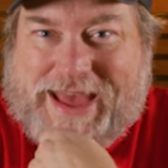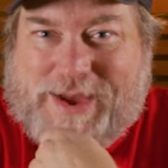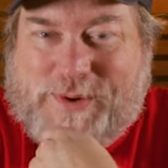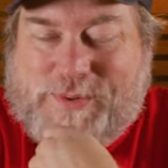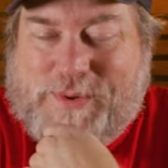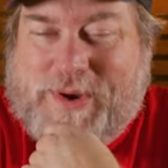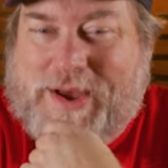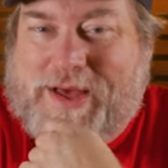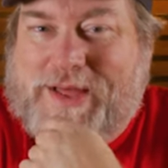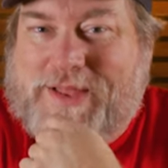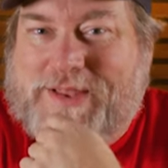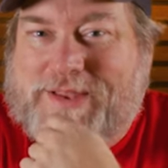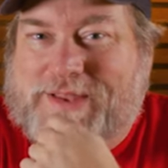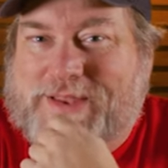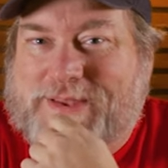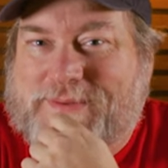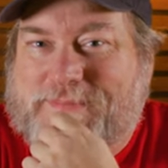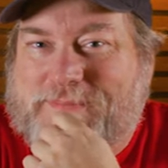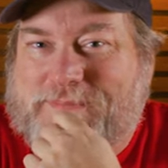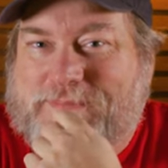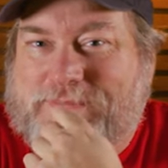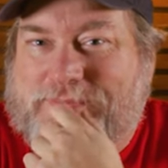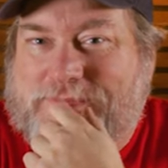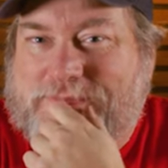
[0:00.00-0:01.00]
well,
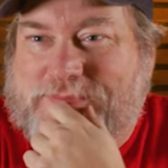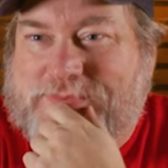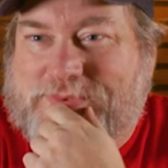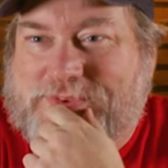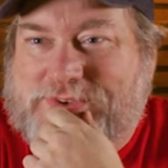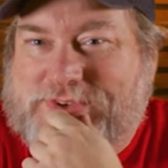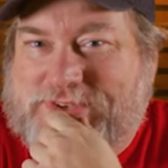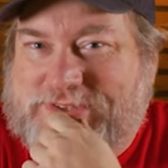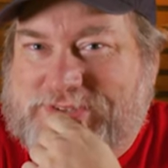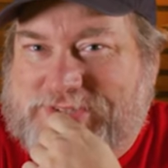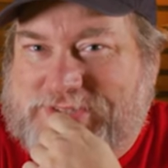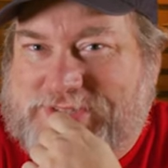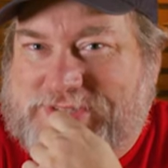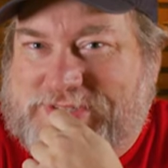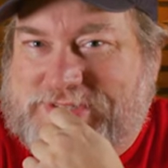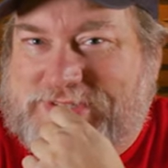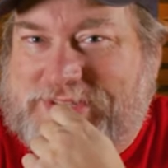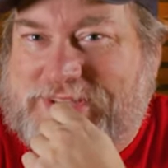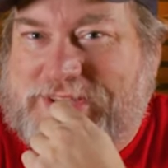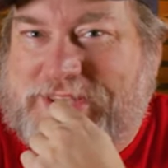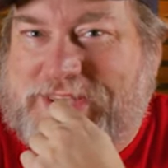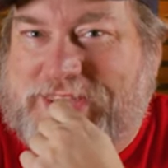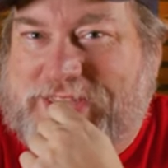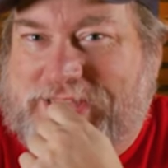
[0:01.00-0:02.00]
just a
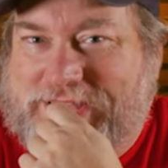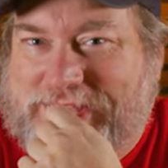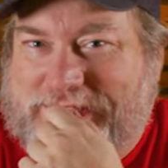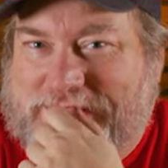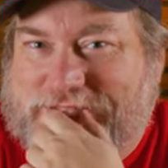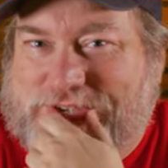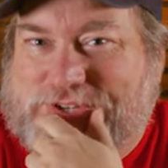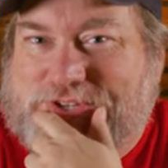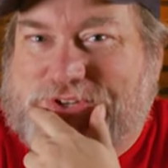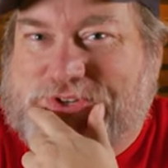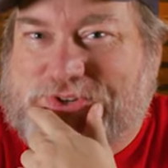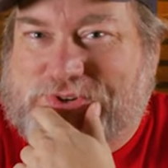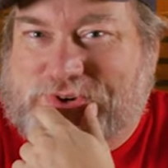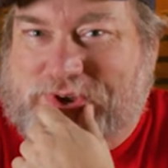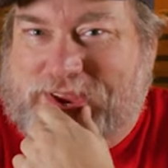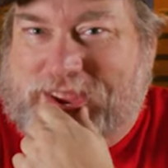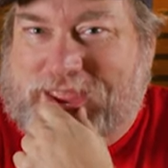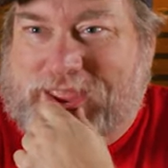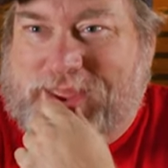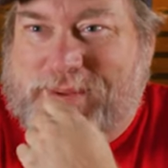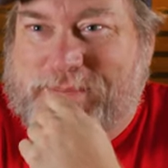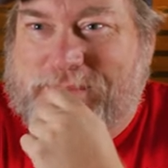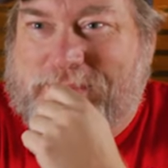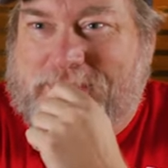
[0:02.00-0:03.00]
little
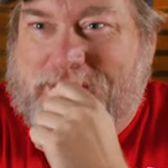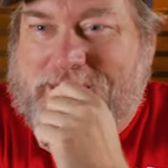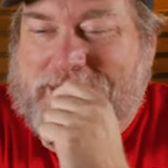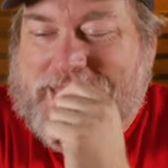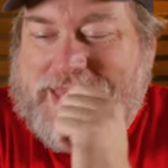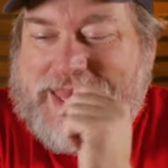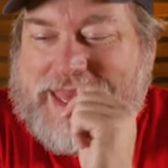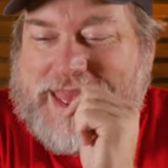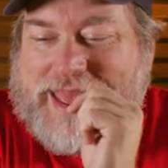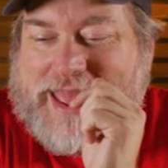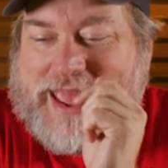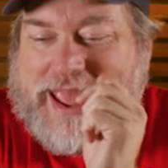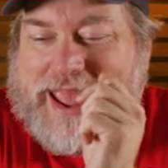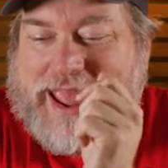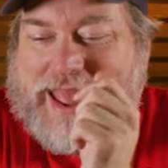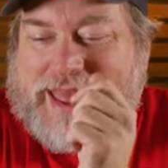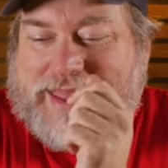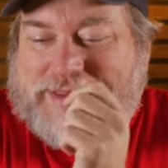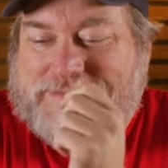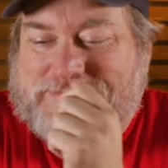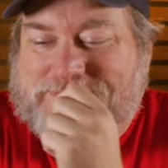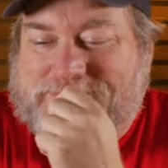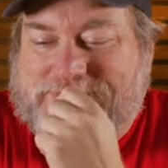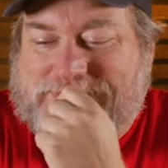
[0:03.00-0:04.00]
extreme
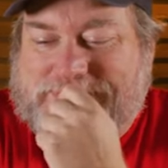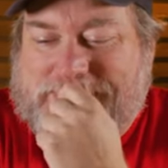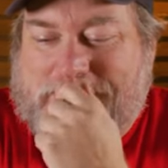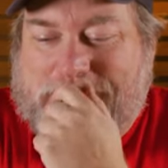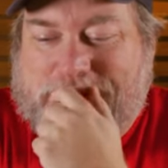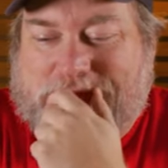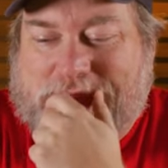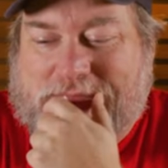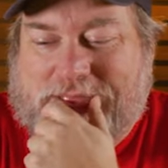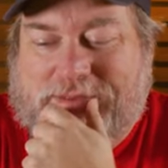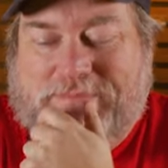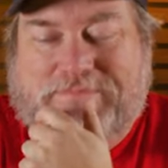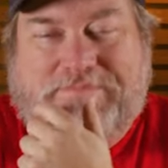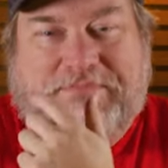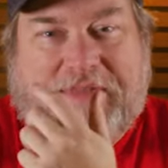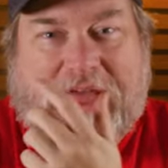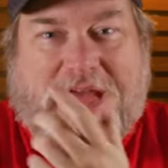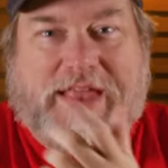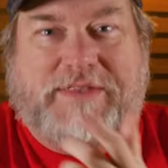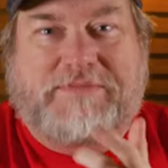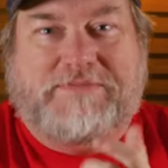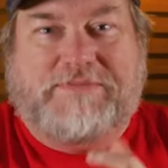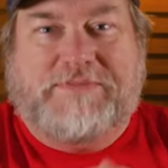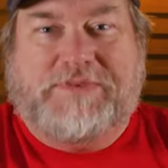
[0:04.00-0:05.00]
and something
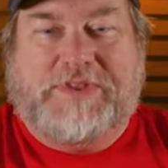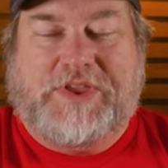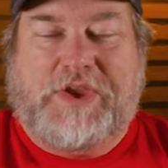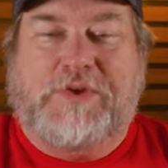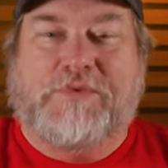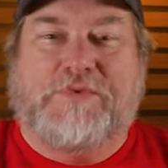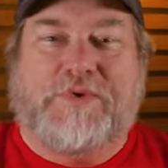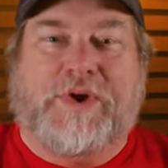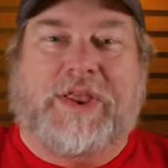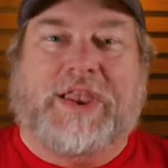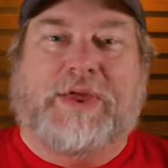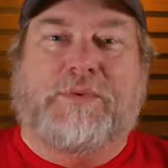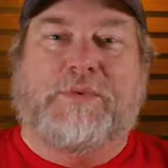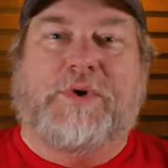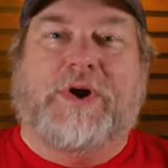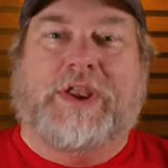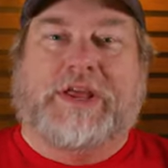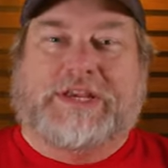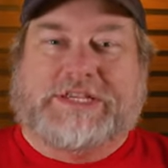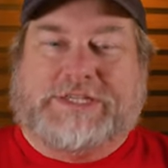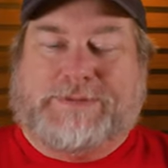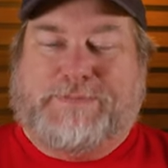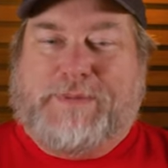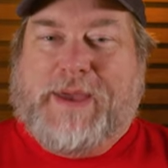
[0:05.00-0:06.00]
that you really would
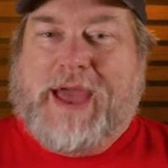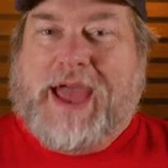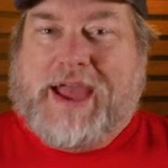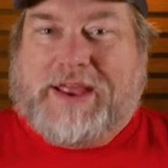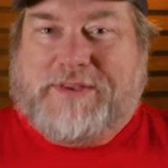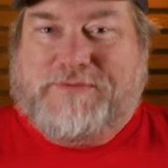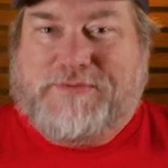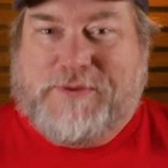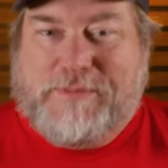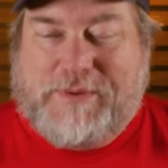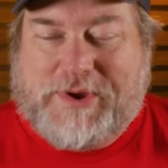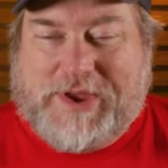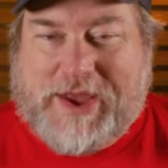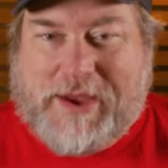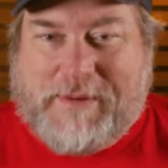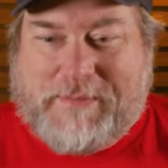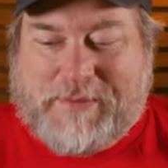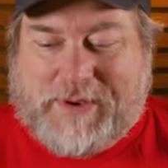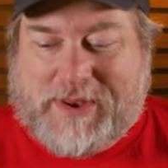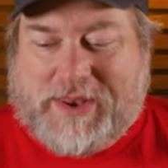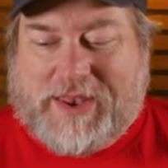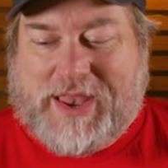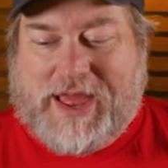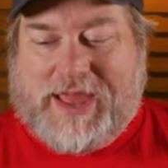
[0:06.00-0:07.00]
expect from a
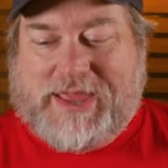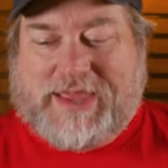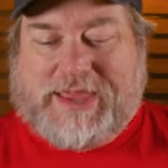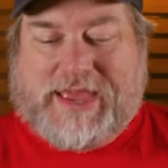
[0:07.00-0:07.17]
company like